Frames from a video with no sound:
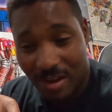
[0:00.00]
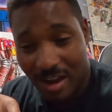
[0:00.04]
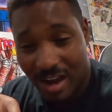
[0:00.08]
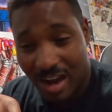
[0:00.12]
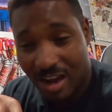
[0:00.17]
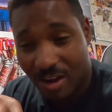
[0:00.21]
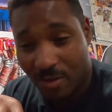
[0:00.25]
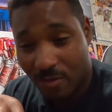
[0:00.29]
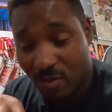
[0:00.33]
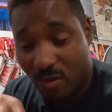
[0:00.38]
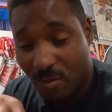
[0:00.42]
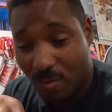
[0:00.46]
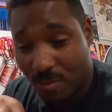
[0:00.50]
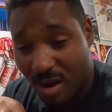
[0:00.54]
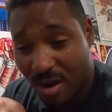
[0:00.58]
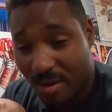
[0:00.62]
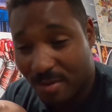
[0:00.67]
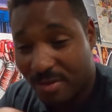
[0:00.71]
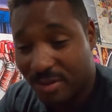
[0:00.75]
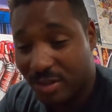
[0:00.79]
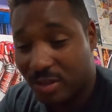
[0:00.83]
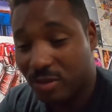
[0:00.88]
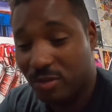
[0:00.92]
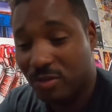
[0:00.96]
I will
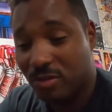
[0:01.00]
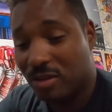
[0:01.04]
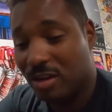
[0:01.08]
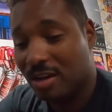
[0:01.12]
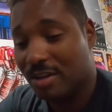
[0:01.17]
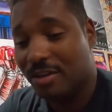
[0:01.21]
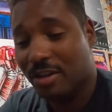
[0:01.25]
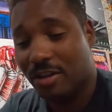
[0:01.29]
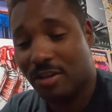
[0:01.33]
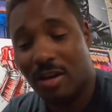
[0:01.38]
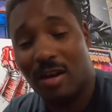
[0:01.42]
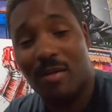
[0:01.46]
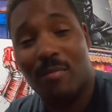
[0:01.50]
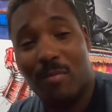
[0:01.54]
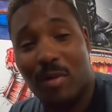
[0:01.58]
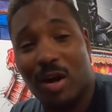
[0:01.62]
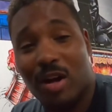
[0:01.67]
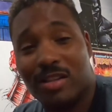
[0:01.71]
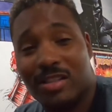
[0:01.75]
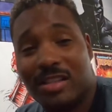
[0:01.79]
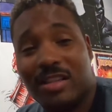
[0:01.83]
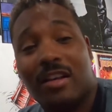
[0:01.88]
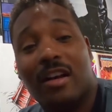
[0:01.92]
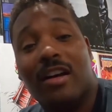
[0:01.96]
probably do another
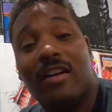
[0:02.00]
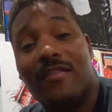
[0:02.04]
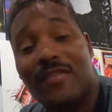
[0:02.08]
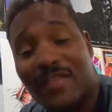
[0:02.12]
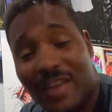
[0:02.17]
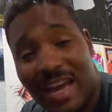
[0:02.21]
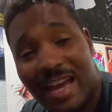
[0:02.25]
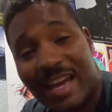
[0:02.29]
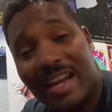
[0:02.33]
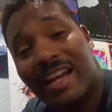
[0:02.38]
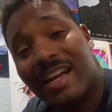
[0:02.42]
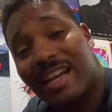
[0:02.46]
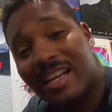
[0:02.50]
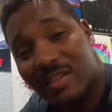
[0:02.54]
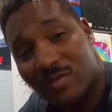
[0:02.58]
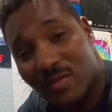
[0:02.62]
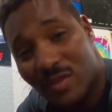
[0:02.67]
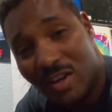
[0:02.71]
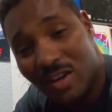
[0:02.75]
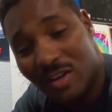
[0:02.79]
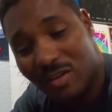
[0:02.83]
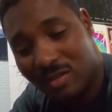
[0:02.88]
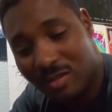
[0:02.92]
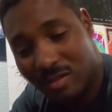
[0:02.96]
unboxing of that as
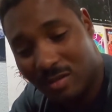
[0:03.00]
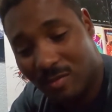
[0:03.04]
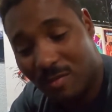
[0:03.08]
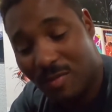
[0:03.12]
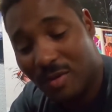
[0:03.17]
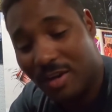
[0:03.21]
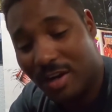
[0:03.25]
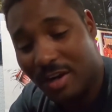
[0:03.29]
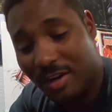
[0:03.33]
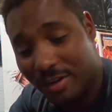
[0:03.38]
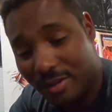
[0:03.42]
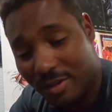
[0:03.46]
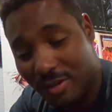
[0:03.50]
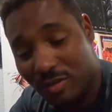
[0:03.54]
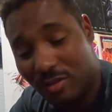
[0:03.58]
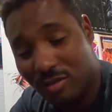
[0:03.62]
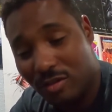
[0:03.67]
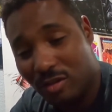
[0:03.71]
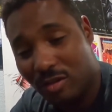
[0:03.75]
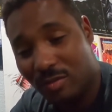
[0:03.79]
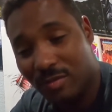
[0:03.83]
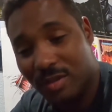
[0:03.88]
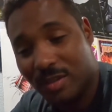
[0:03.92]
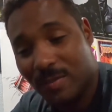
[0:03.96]
well to put on the
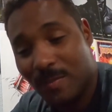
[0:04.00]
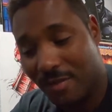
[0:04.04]
YouTubes.